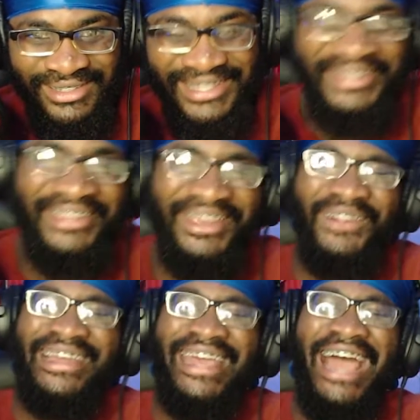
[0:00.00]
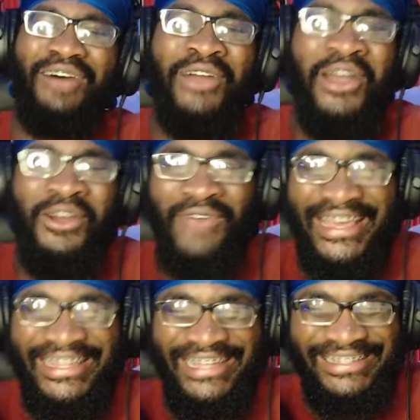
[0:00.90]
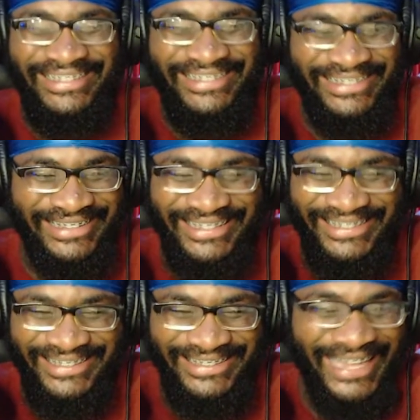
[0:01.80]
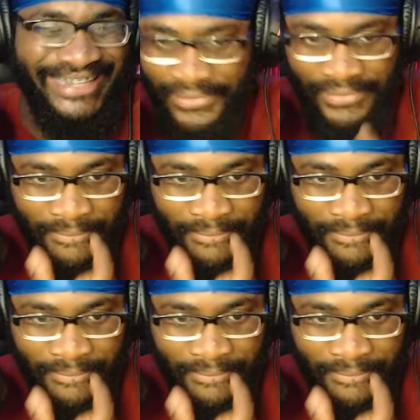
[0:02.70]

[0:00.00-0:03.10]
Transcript: Yo, look at how regular this this stinks.